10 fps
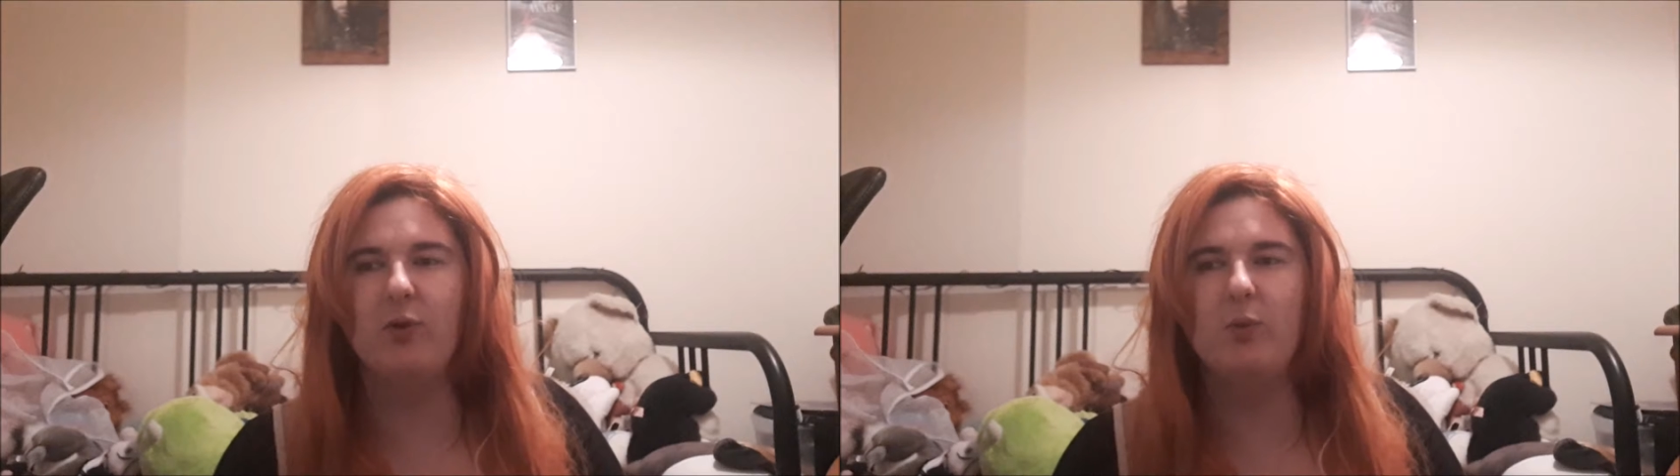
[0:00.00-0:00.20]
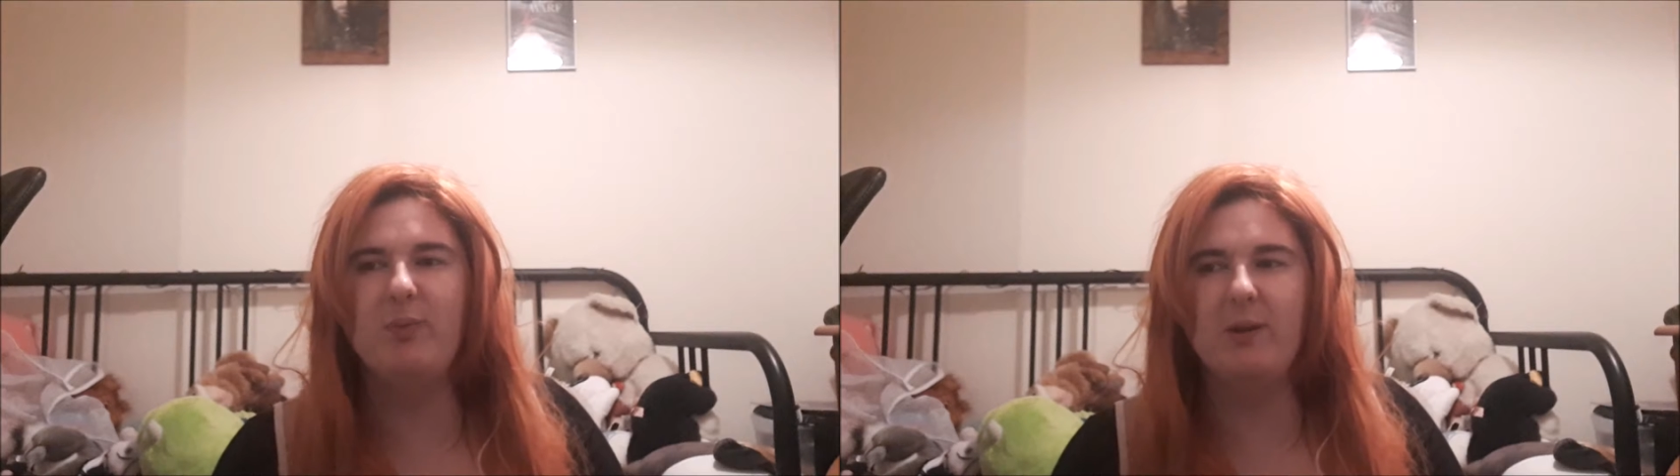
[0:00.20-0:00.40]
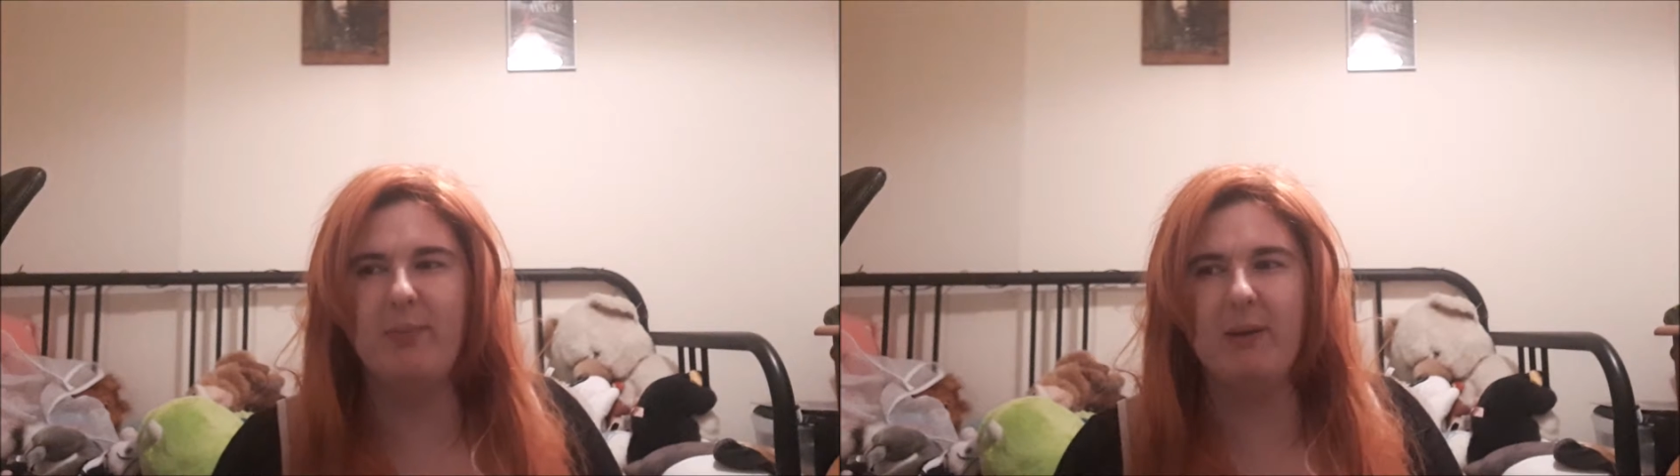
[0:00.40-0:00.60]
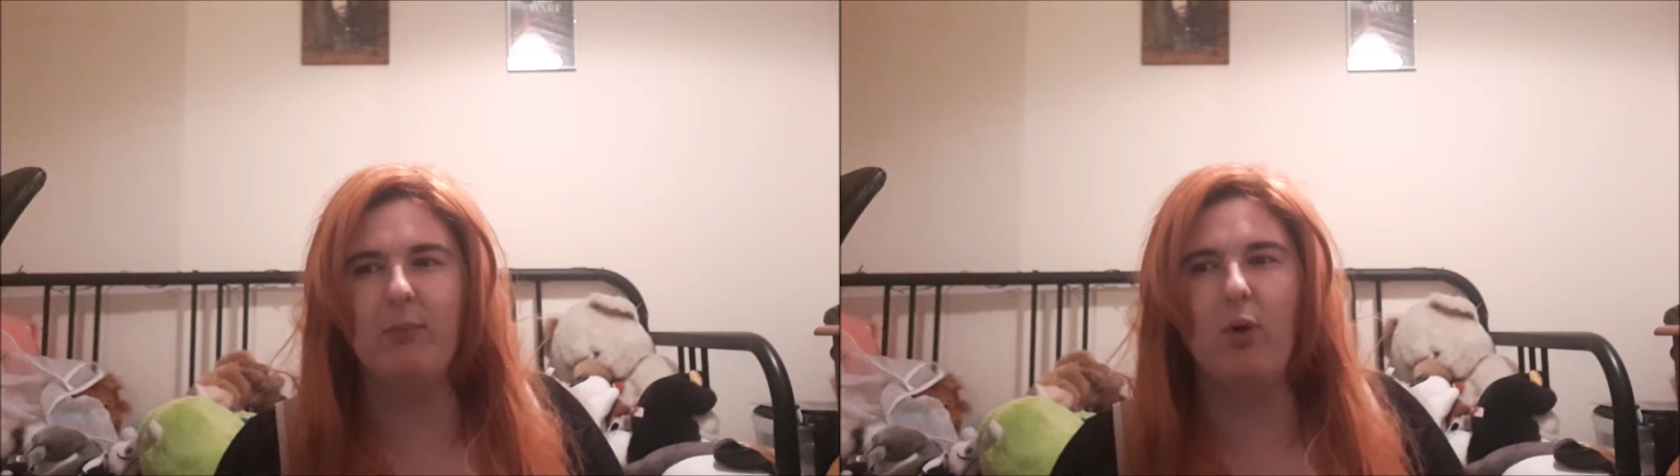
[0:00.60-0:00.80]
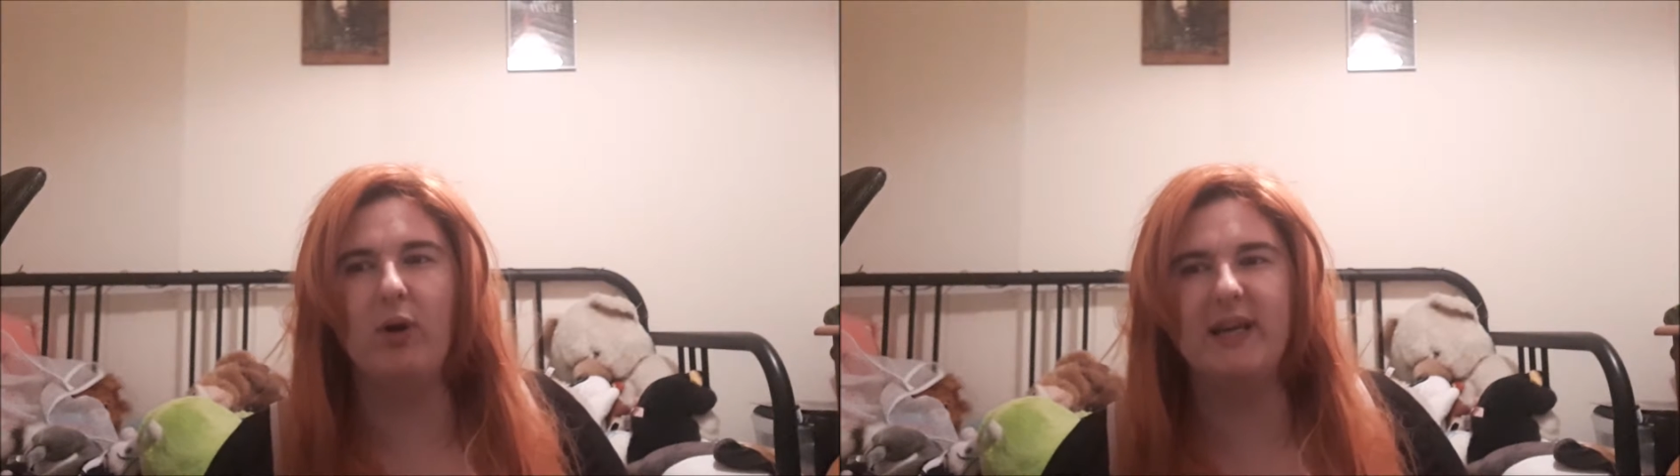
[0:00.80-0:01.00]
that would be a bit
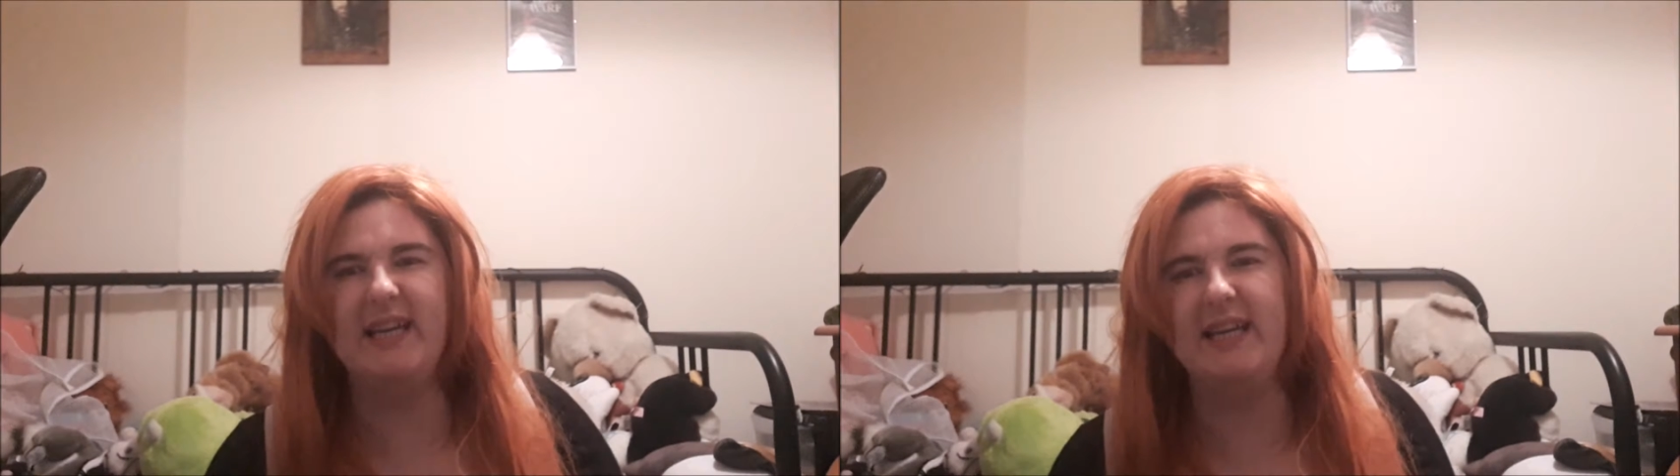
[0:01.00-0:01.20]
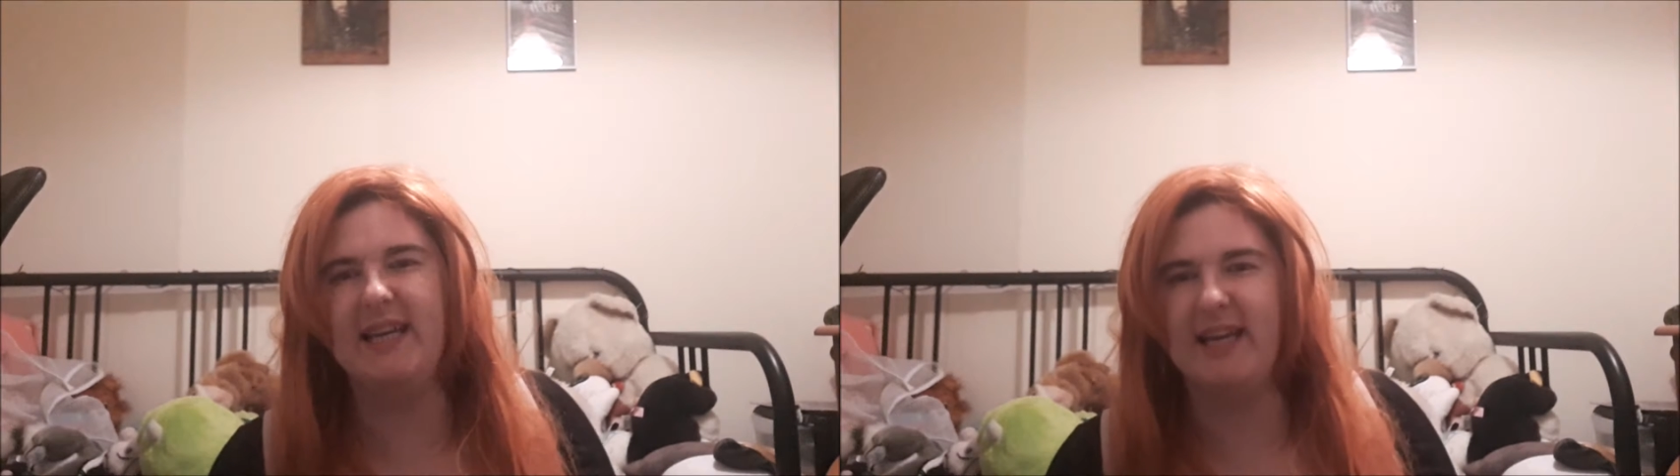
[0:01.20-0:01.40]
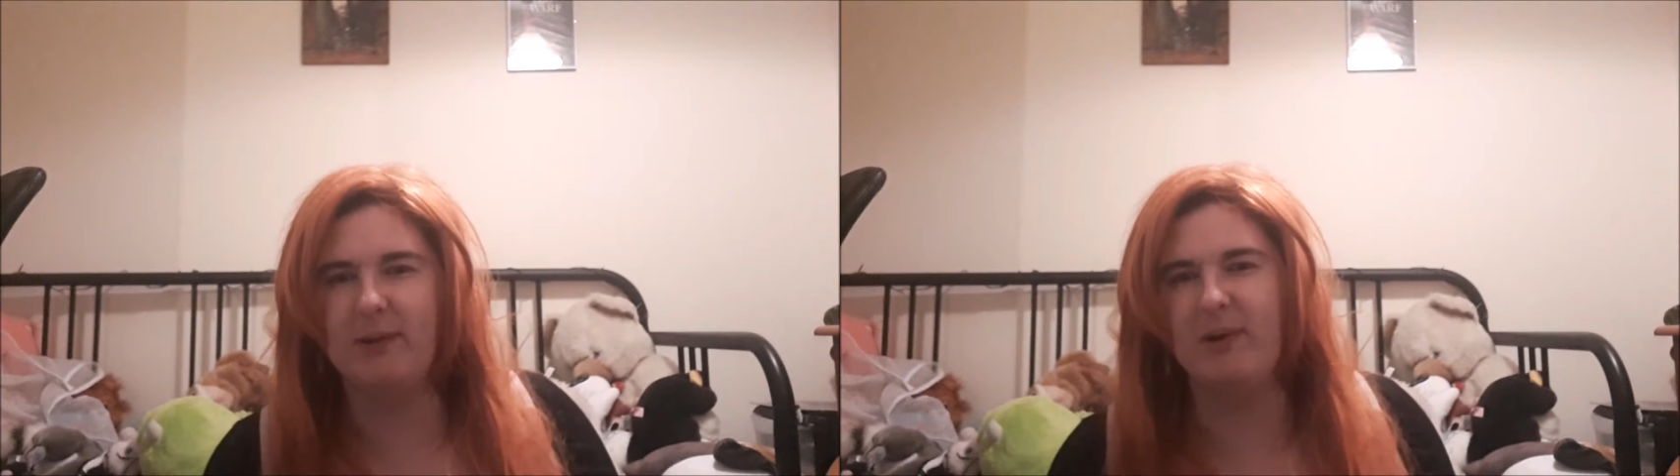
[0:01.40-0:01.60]
more geeky and a